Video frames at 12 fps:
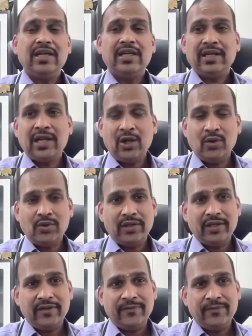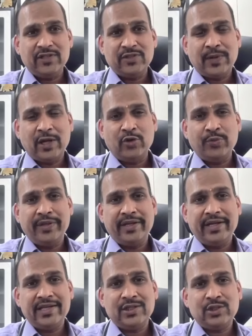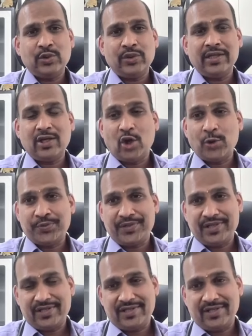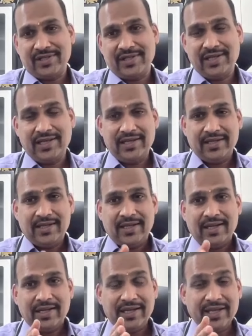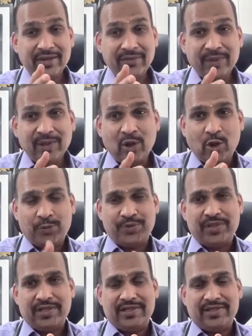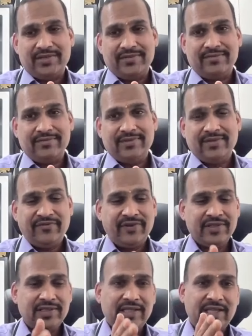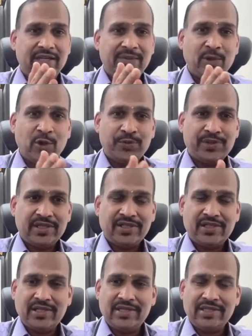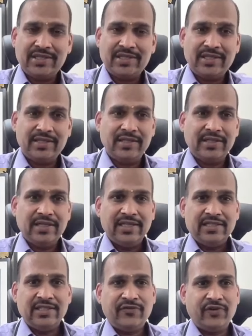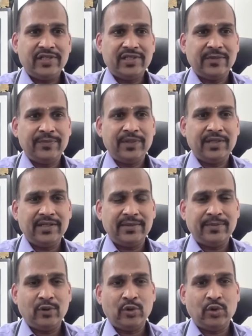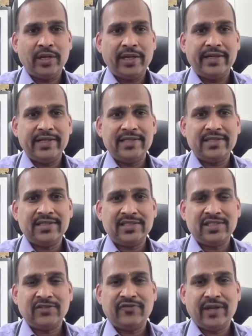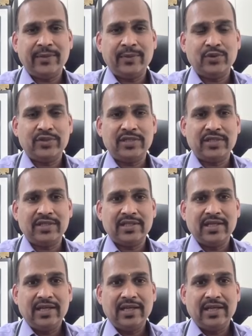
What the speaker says: Now, if spirometry is showing obstruction, airway obstruction. Once airway obstruction is there, say for example in bronchiolitis, cystic fibrosis,